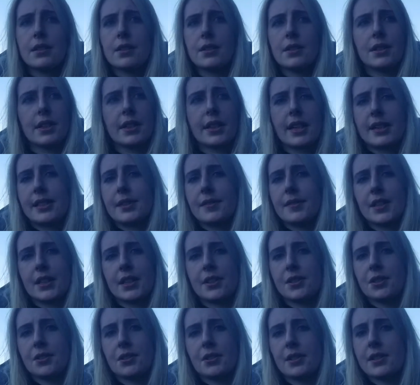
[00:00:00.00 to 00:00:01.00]
The kind of
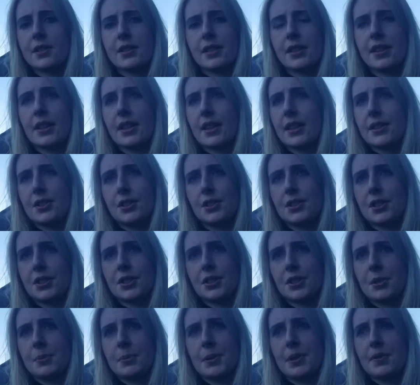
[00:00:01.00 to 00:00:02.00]
things you can see there just in
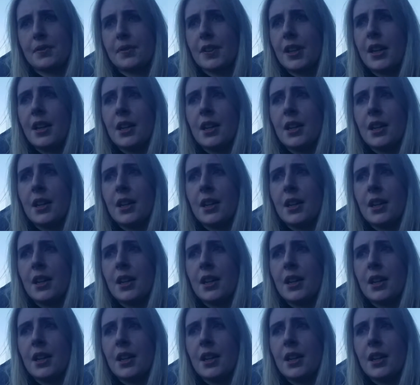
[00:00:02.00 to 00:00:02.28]
terms of